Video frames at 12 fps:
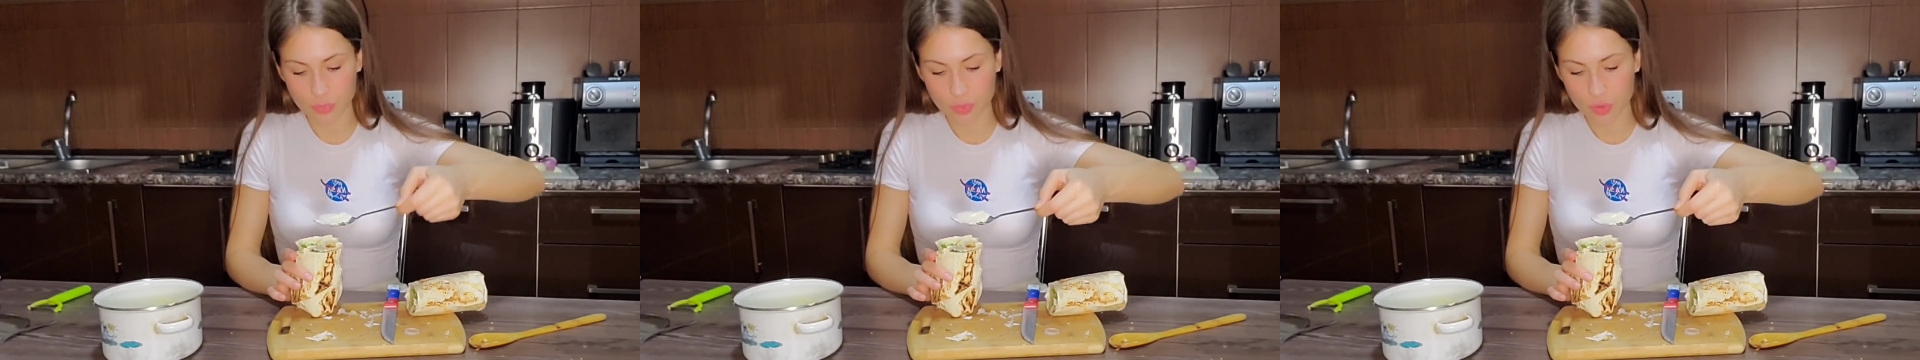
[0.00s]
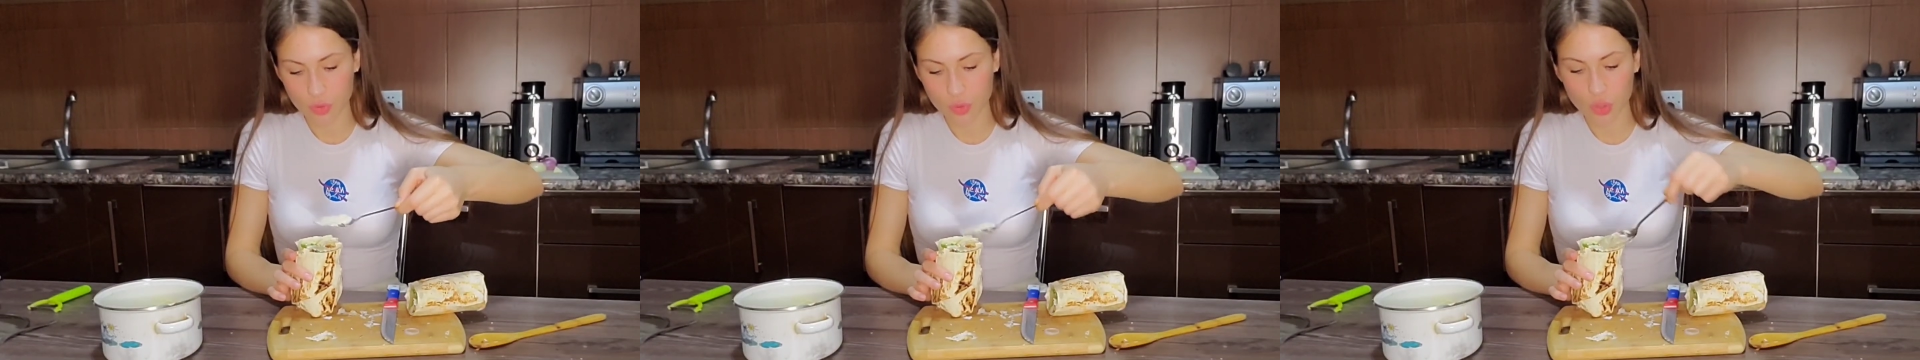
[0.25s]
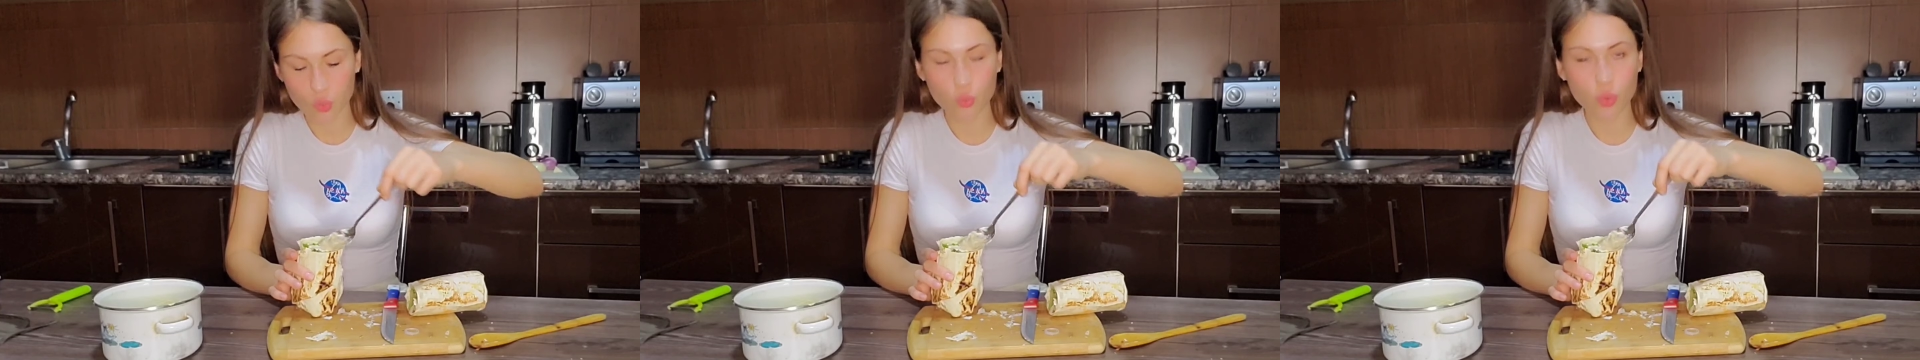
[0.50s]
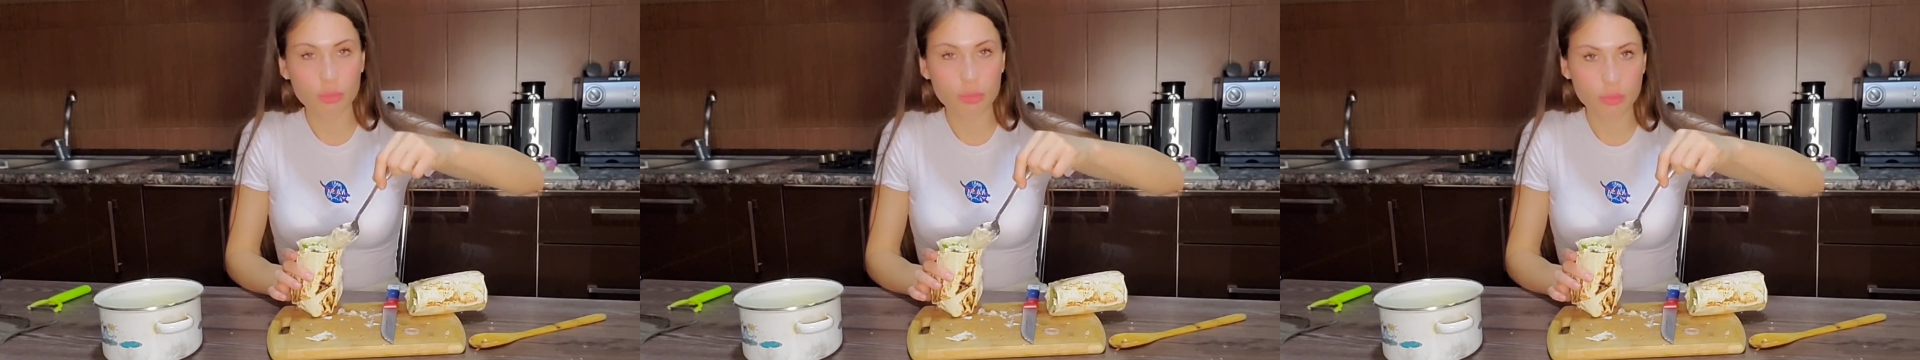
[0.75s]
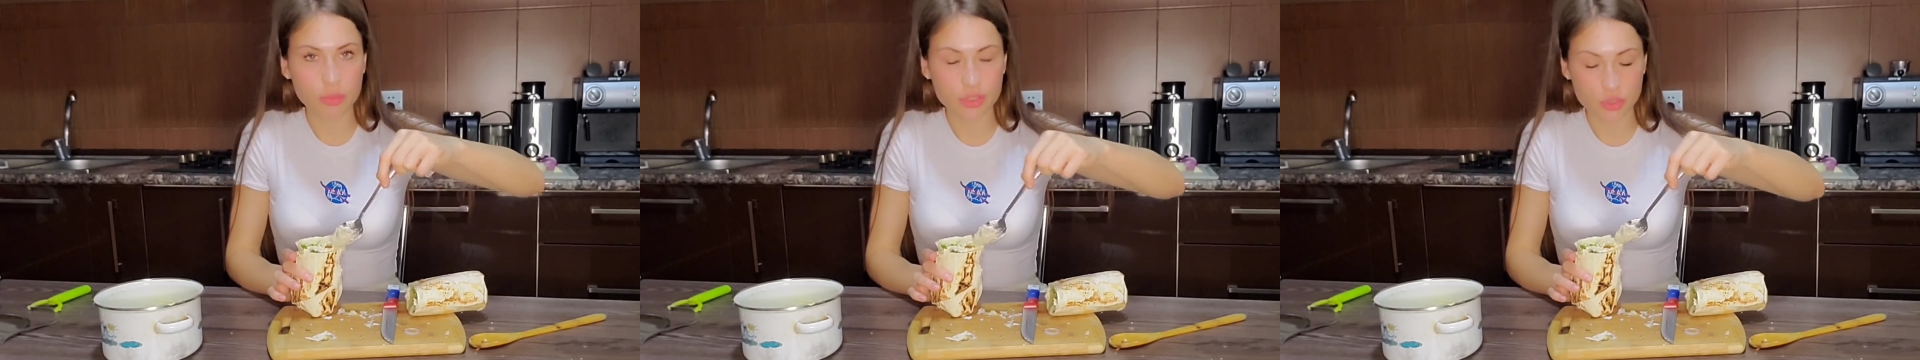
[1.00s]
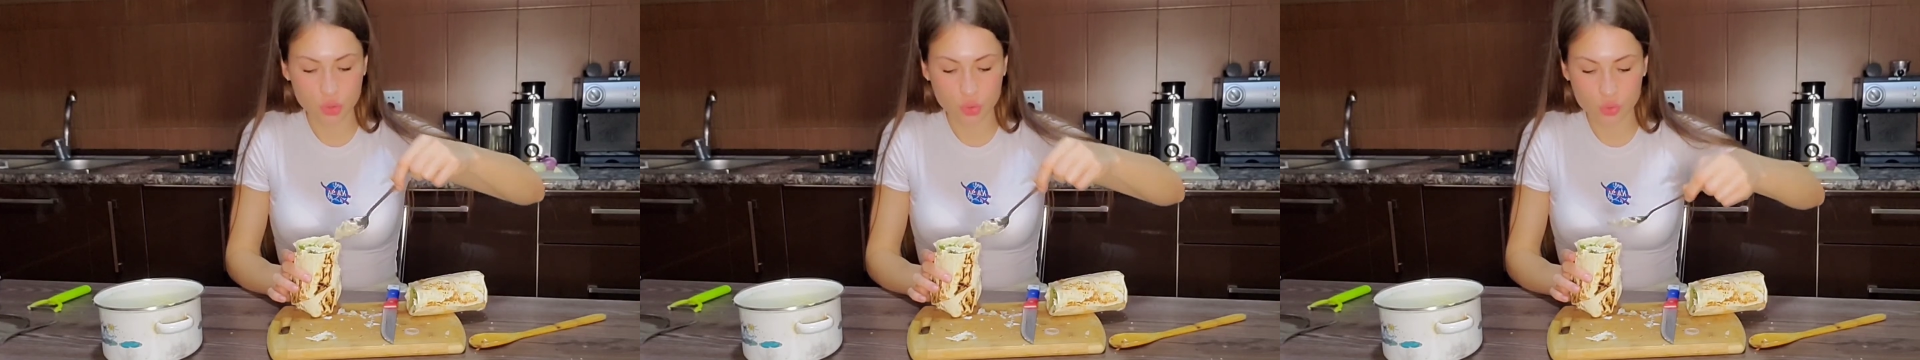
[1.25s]
You can warm up the
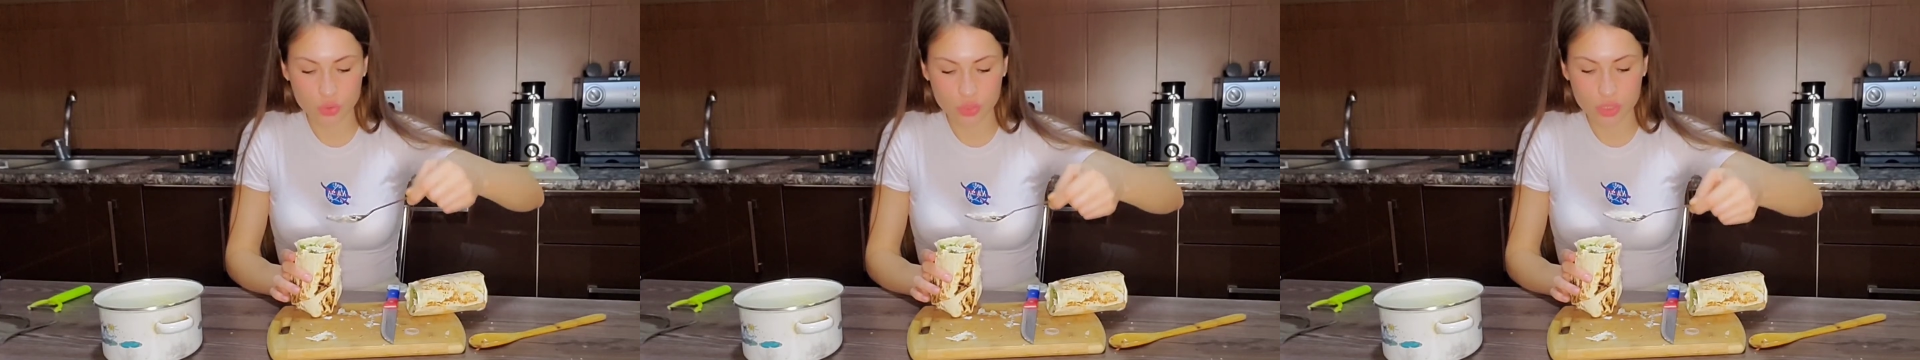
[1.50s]
sauce